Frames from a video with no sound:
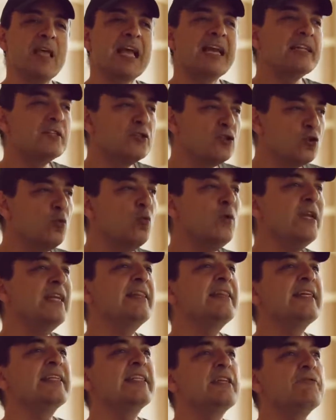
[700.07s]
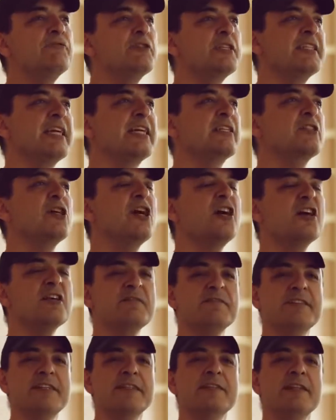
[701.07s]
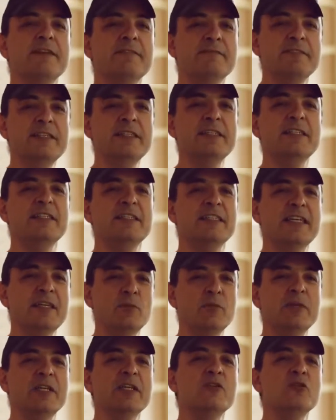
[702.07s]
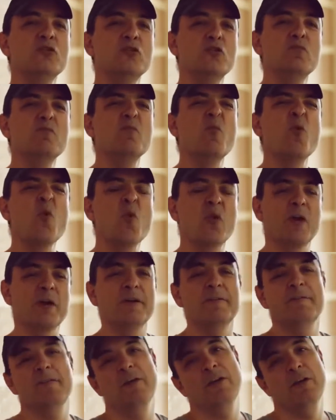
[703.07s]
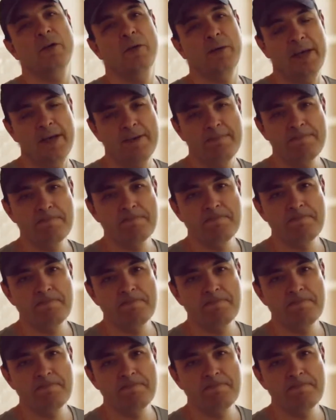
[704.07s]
And it's the win that gives us that confidence, that feeling like we can do more, okay?